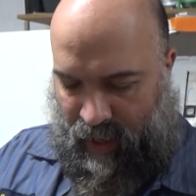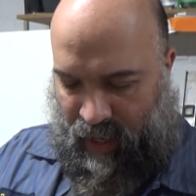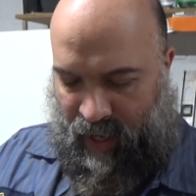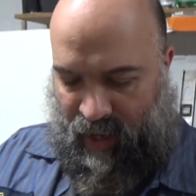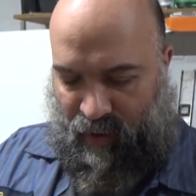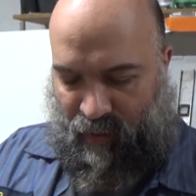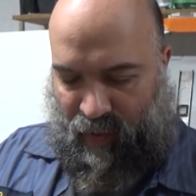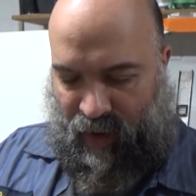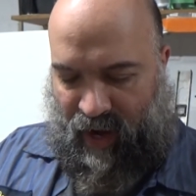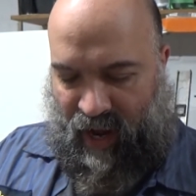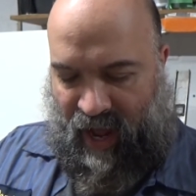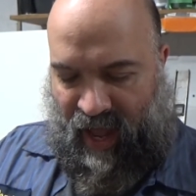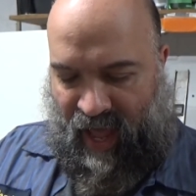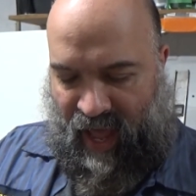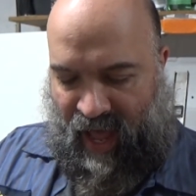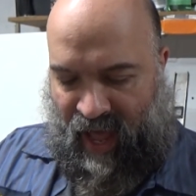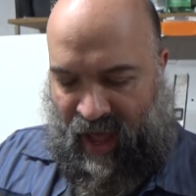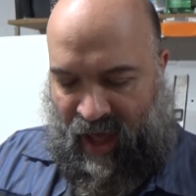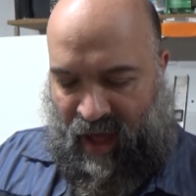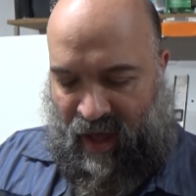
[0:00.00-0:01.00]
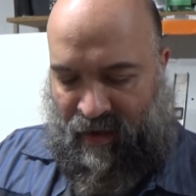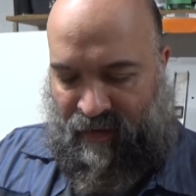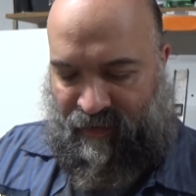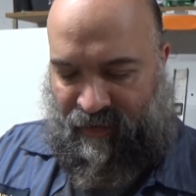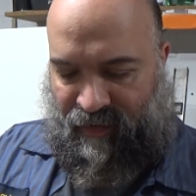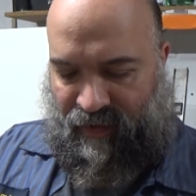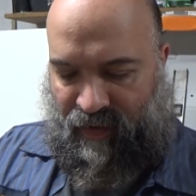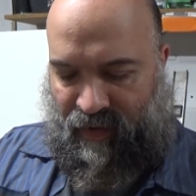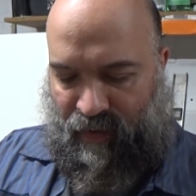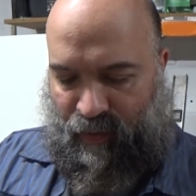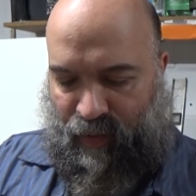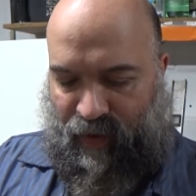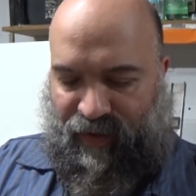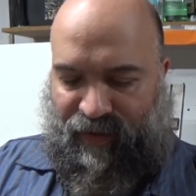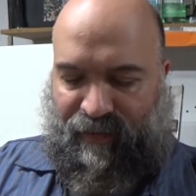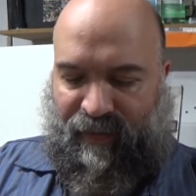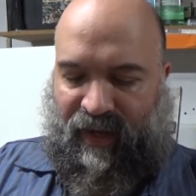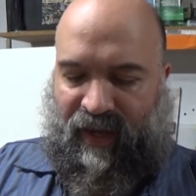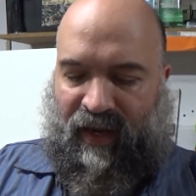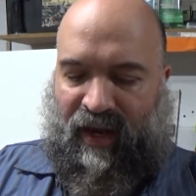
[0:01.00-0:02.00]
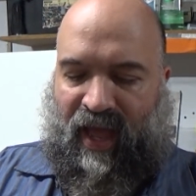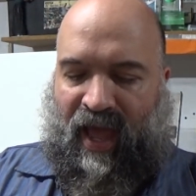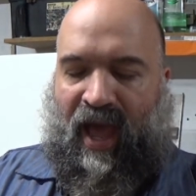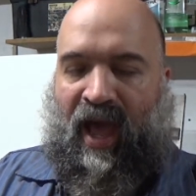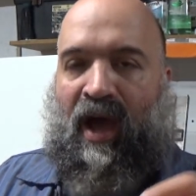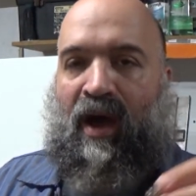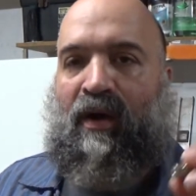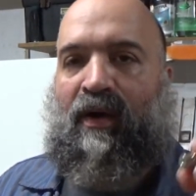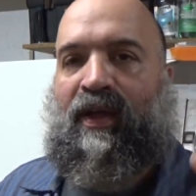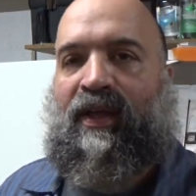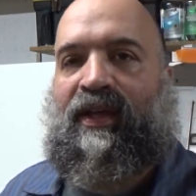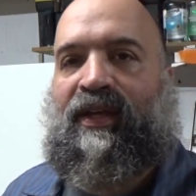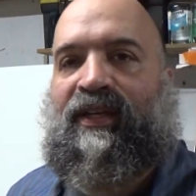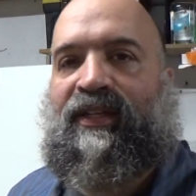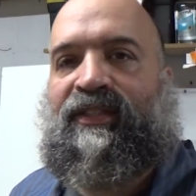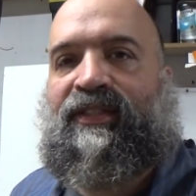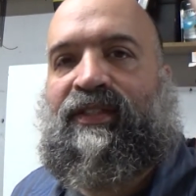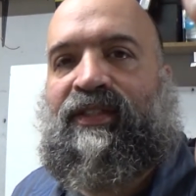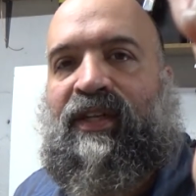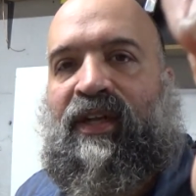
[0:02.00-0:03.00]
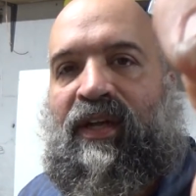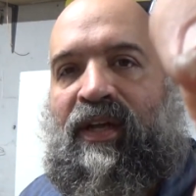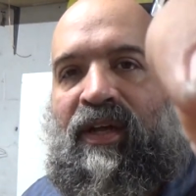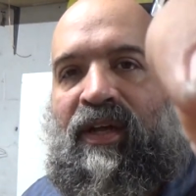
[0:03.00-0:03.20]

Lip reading: And what I have with me now is,